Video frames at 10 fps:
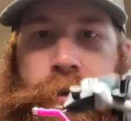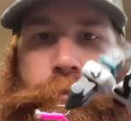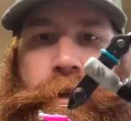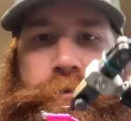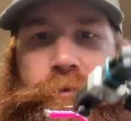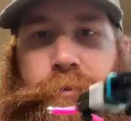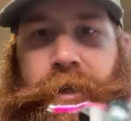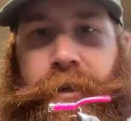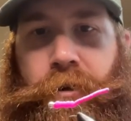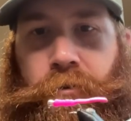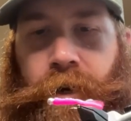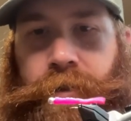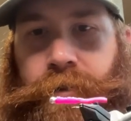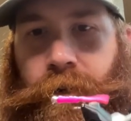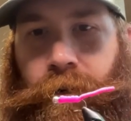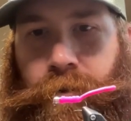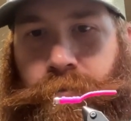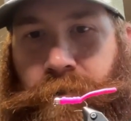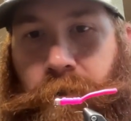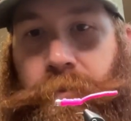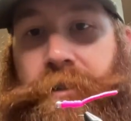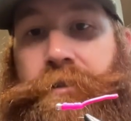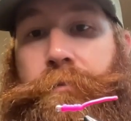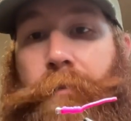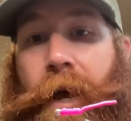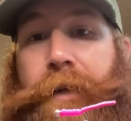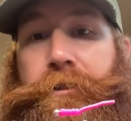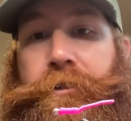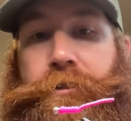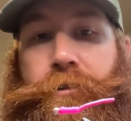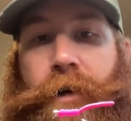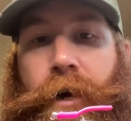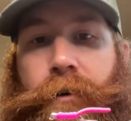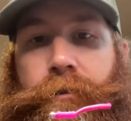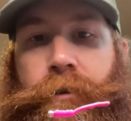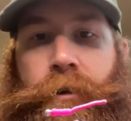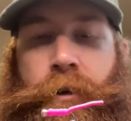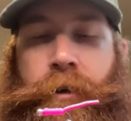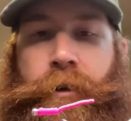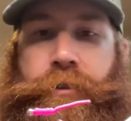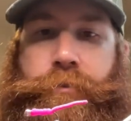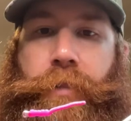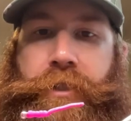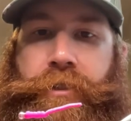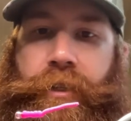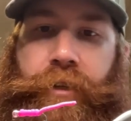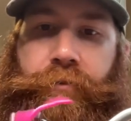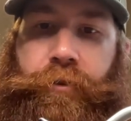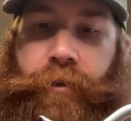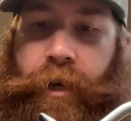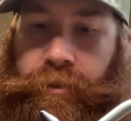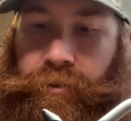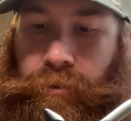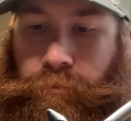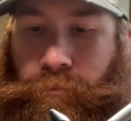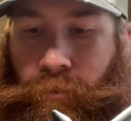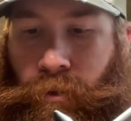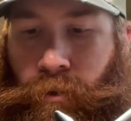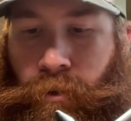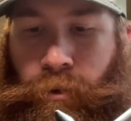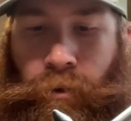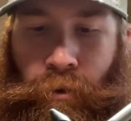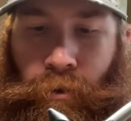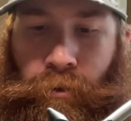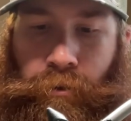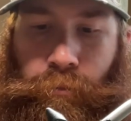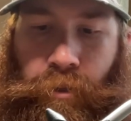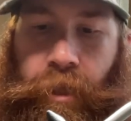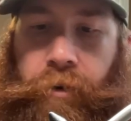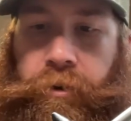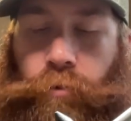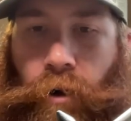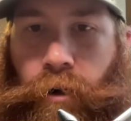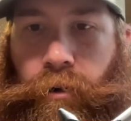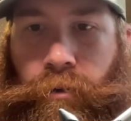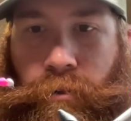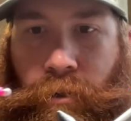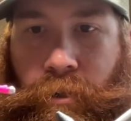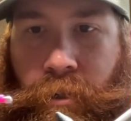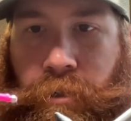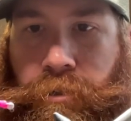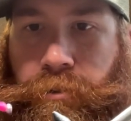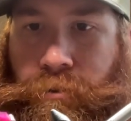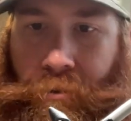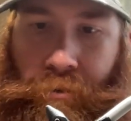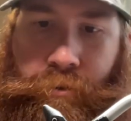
Pink flamingo right there. It's gonna be smashing trout, especially if you got some cloudy water conditions.